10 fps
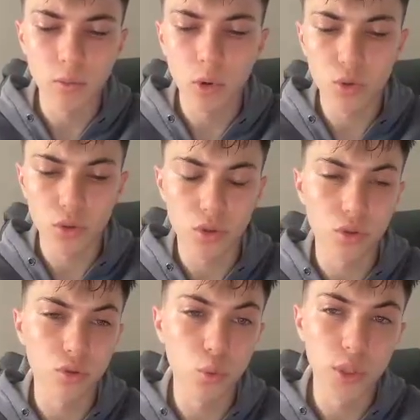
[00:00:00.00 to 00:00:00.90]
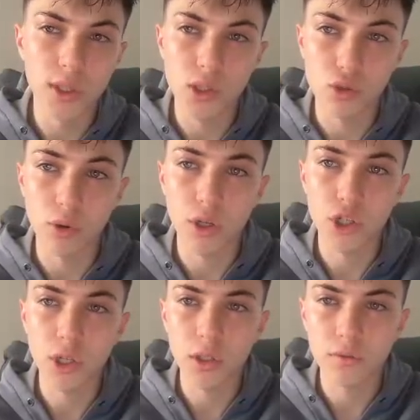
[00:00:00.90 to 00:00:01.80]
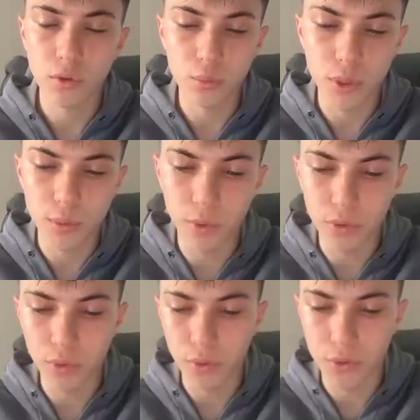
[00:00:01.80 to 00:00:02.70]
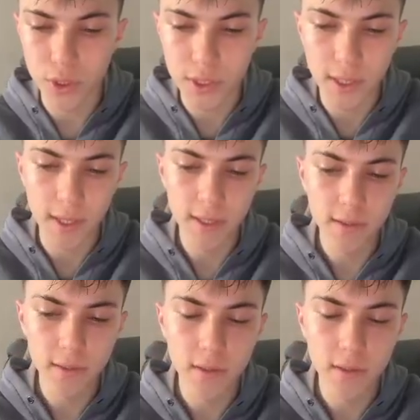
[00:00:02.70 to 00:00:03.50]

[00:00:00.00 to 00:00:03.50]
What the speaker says: want to do it structurally for people to understand,